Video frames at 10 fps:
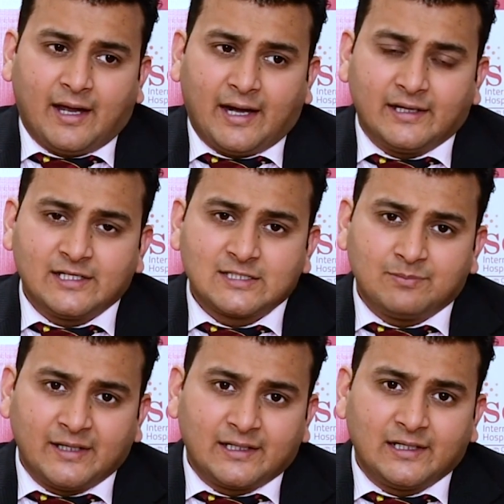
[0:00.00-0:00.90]
and this
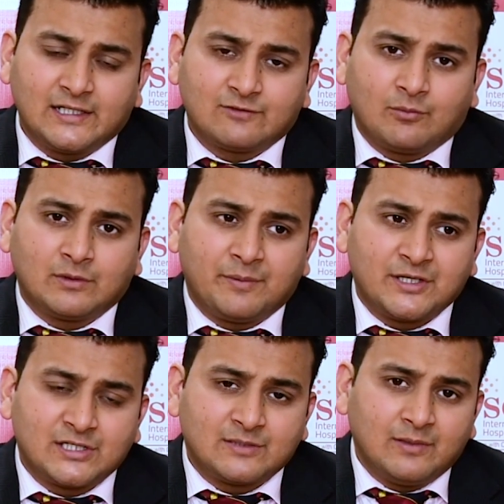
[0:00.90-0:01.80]
platelets from the
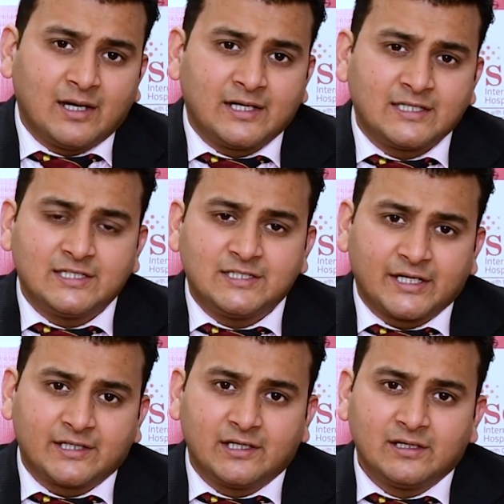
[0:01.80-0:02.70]
patient's blood is
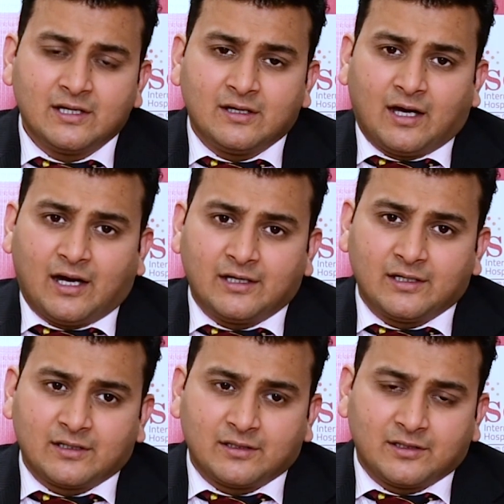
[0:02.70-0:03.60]
injected
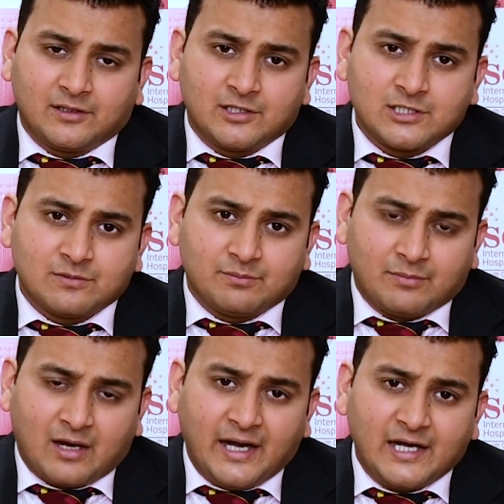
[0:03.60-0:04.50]
under
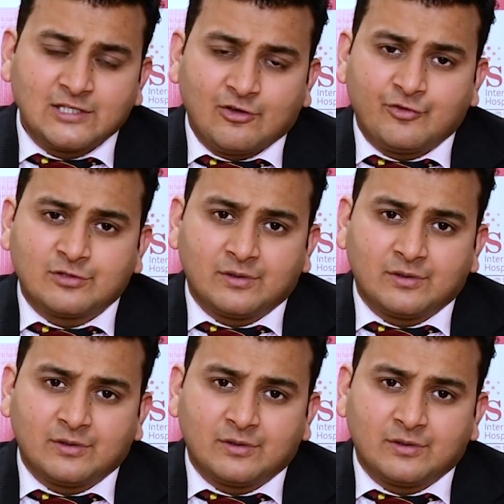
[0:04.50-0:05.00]
guidance of